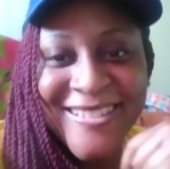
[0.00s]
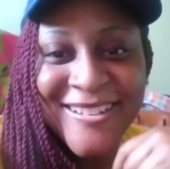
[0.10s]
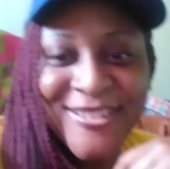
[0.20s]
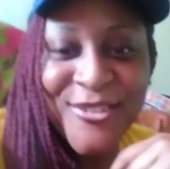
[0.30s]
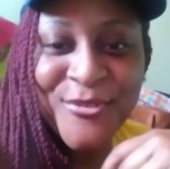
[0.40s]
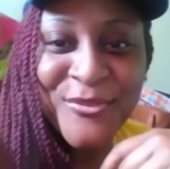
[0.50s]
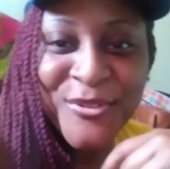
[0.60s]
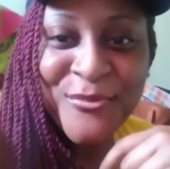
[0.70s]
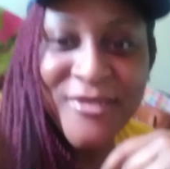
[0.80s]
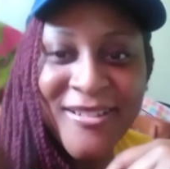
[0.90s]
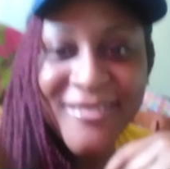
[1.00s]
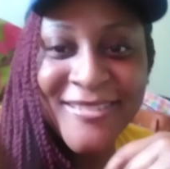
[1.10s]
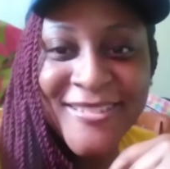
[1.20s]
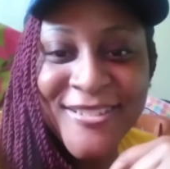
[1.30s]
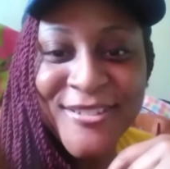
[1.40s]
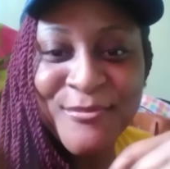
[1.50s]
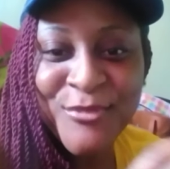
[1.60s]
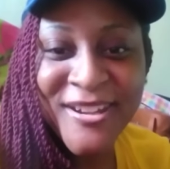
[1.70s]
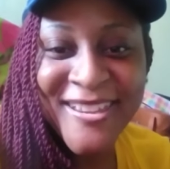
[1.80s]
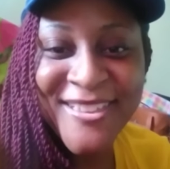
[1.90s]
Hello, everyone. Good
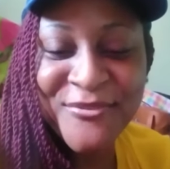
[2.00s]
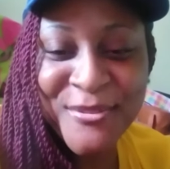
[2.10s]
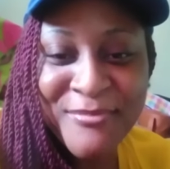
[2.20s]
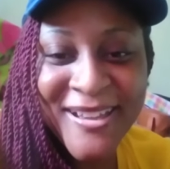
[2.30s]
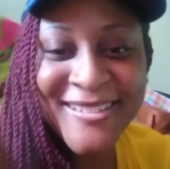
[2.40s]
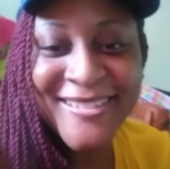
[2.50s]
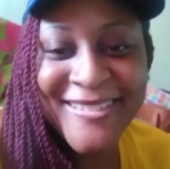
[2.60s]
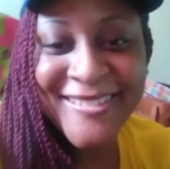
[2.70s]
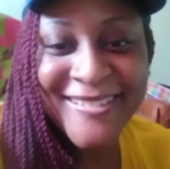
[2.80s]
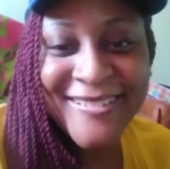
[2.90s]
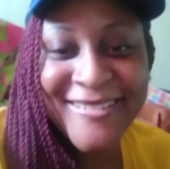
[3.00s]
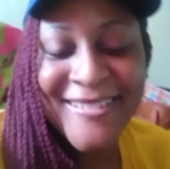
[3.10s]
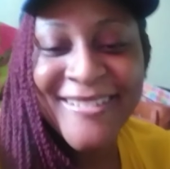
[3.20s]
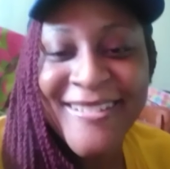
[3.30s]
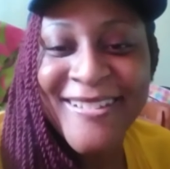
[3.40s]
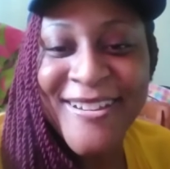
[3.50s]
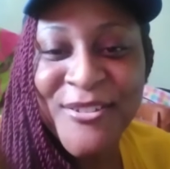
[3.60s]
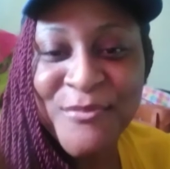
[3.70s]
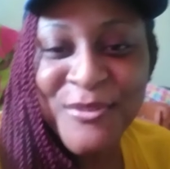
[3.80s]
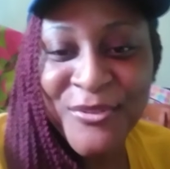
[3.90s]
morning, everybody.
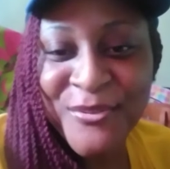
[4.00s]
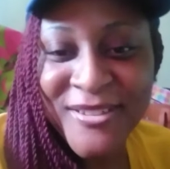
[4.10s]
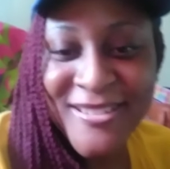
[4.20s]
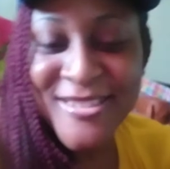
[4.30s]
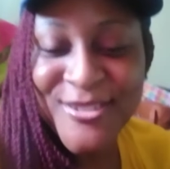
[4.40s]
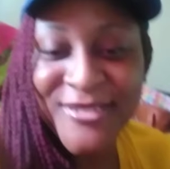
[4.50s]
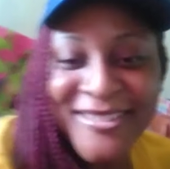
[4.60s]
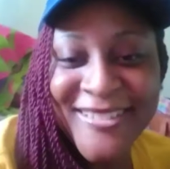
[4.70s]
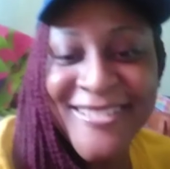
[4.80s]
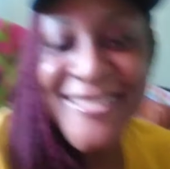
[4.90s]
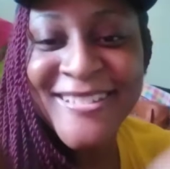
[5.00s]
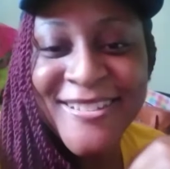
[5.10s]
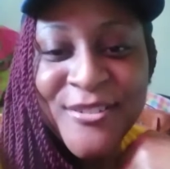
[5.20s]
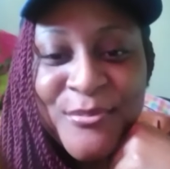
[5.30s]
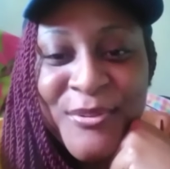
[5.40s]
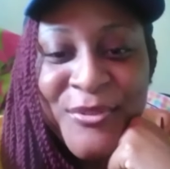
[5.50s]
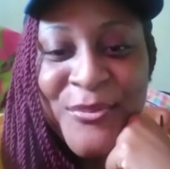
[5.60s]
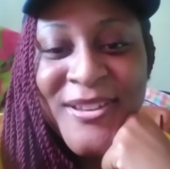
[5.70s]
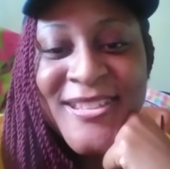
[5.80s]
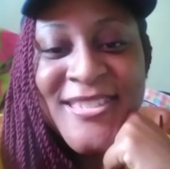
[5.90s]
I hope everyone is doing good. I hope
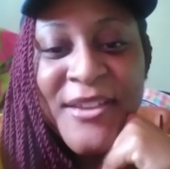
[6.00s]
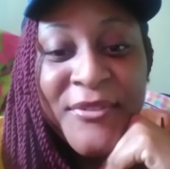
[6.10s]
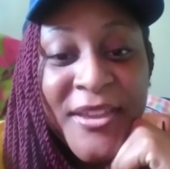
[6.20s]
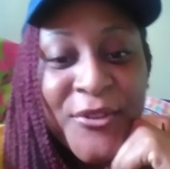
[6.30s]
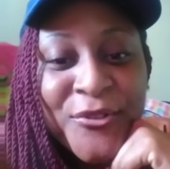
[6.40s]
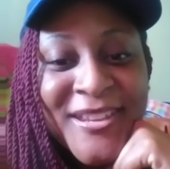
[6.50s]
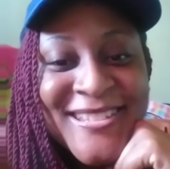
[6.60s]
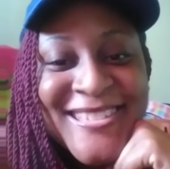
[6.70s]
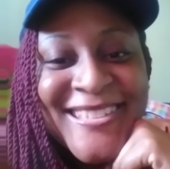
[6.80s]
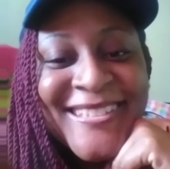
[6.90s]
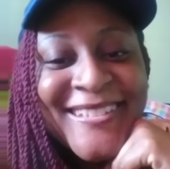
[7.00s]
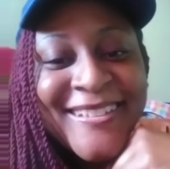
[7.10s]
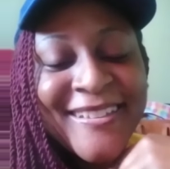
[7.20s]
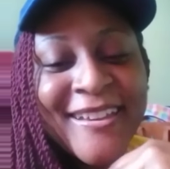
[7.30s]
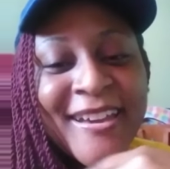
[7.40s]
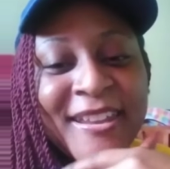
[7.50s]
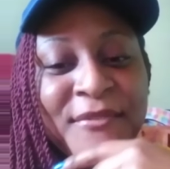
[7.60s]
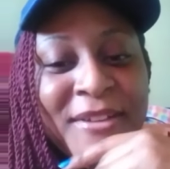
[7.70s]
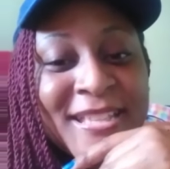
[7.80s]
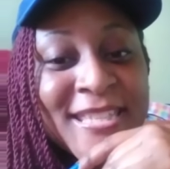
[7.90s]
everyone is having a great
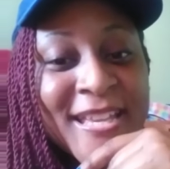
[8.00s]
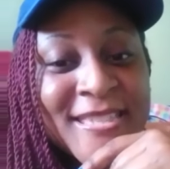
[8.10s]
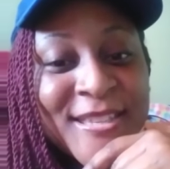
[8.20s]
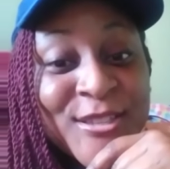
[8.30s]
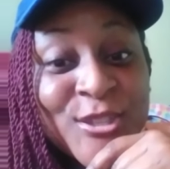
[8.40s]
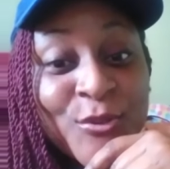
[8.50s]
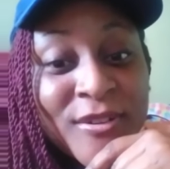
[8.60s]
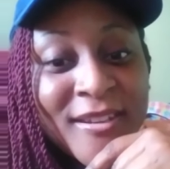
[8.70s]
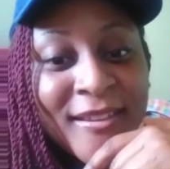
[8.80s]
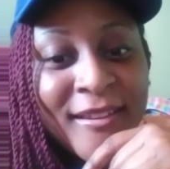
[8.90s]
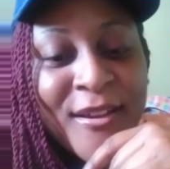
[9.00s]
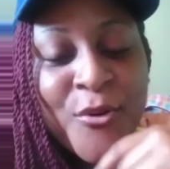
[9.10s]
and a fantastic Sunday.